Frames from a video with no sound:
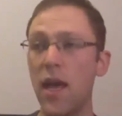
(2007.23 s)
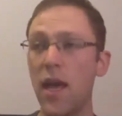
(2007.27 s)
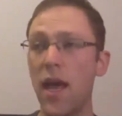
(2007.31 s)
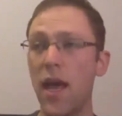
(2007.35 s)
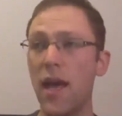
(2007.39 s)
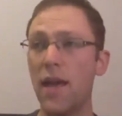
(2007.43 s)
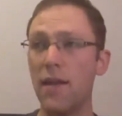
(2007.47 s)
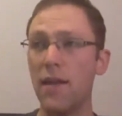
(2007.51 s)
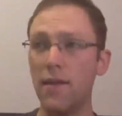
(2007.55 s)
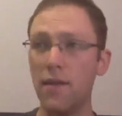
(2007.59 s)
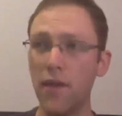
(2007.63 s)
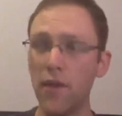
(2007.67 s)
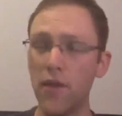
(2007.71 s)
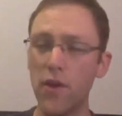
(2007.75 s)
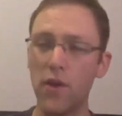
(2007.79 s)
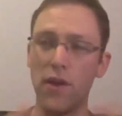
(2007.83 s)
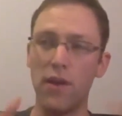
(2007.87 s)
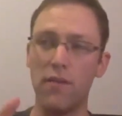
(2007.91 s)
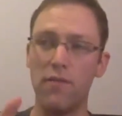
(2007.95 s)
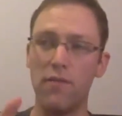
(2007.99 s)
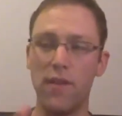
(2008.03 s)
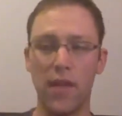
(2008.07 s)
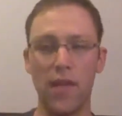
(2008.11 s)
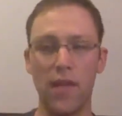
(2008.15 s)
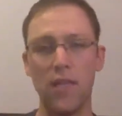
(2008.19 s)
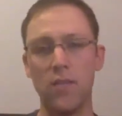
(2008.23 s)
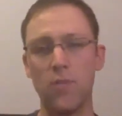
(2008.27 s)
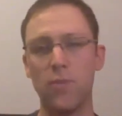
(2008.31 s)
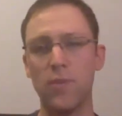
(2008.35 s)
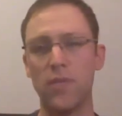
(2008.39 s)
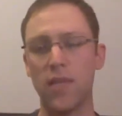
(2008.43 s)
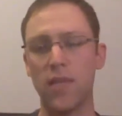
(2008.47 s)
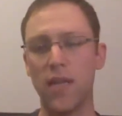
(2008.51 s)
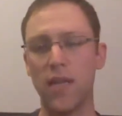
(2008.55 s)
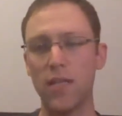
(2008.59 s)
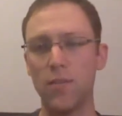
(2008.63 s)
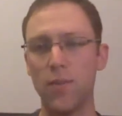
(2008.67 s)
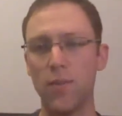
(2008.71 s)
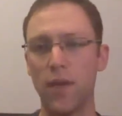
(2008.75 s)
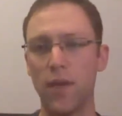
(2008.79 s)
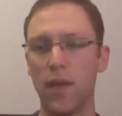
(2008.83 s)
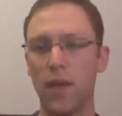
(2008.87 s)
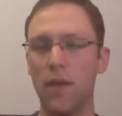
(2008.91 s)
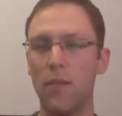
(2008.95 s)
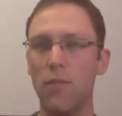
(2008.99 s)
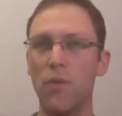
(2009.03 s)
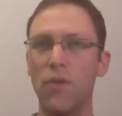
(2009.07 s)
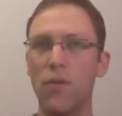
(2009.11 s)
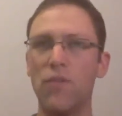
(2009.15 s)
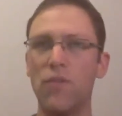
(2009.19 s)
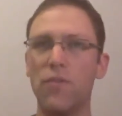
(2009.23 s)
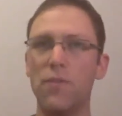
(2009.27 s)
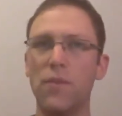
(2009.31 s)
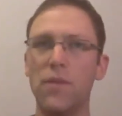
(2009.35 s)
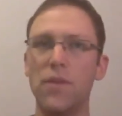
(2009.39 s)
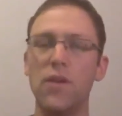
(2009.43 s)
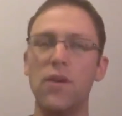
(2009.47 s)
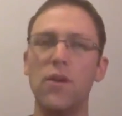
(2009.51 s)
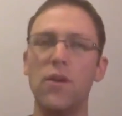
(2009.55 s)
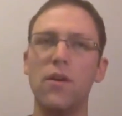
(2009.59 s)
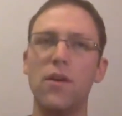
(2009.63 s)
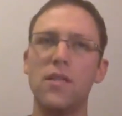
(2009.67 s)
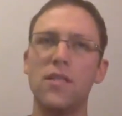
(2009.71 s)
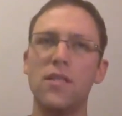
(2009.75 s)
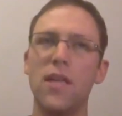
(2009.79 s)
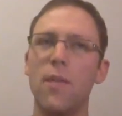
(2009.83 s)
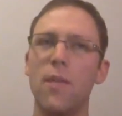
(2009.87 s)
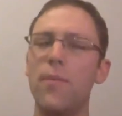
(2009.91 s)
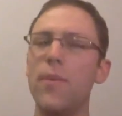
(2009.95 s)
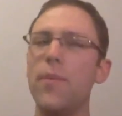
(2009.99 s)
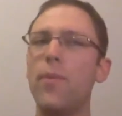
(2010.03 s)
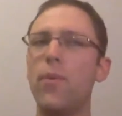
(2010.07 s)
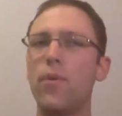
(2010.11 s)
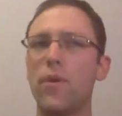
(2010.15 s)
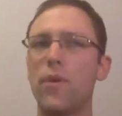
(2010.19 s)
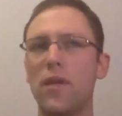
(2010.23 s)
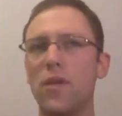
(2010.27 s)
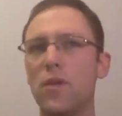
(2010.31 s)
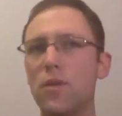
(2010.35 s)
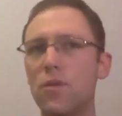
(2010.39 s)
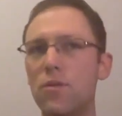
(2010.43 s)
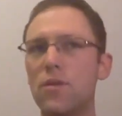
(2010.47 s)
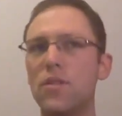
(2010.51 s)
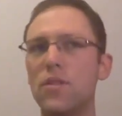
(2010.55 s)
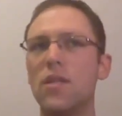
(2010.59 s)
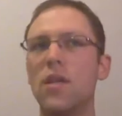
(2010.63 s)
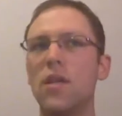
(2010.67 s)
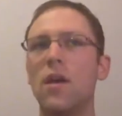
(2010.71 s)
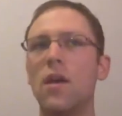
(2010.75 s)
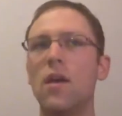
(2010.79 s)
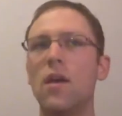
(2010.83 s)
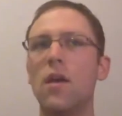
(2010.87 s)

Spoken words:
And another advantage besides making it more familiar is that people can use